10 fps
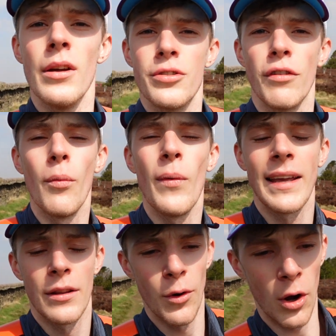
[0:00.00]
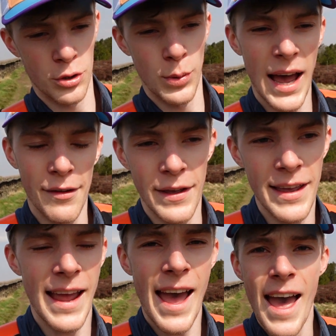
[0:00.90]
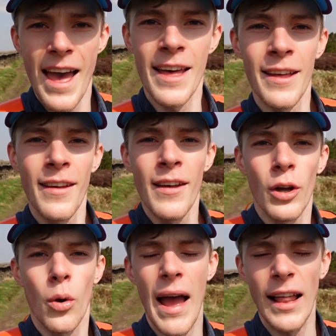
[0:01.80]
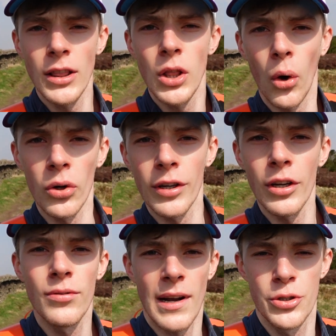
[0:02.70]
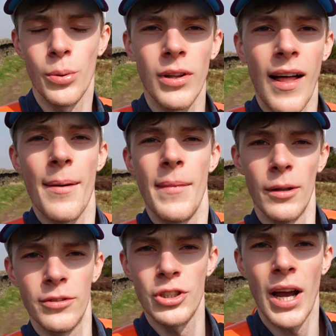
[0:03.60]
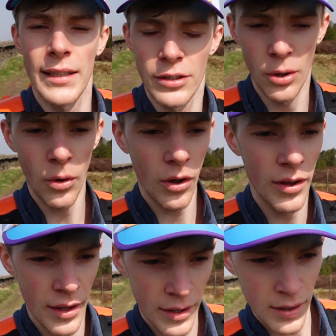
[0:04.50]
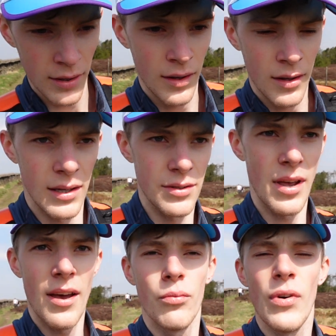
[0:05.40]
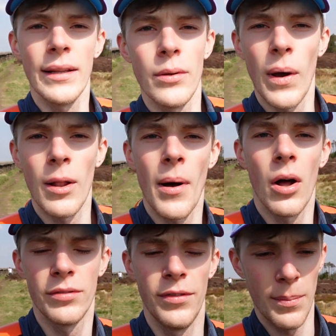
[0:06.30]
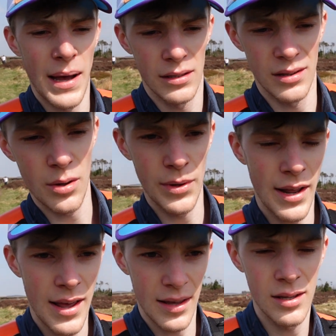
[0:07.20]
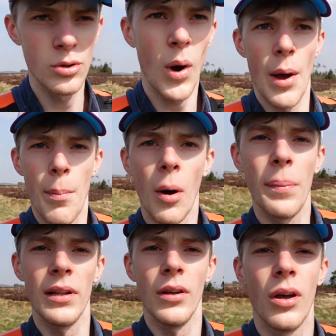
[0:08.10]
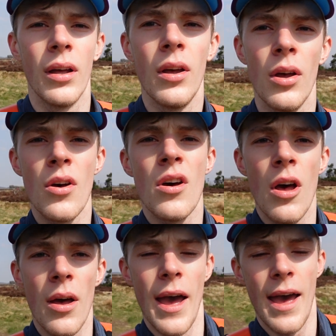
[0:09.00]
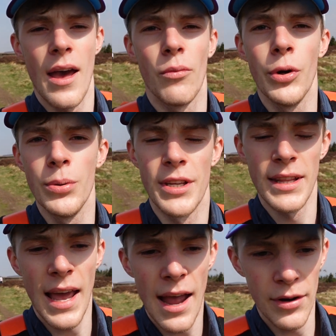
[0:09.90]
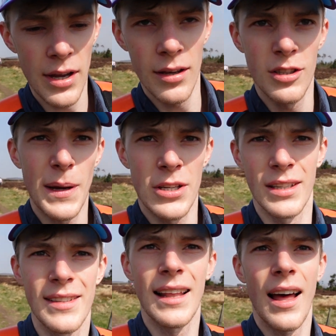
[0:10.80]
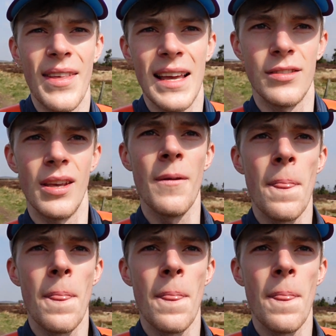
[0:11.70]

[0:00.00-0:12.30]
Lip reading: So from Windgather Rocks we have a quite a long and gradual climb now to Shining Tor. It's a really well marked footpath though, and it's quite a popular route in the area, especially on a day like this,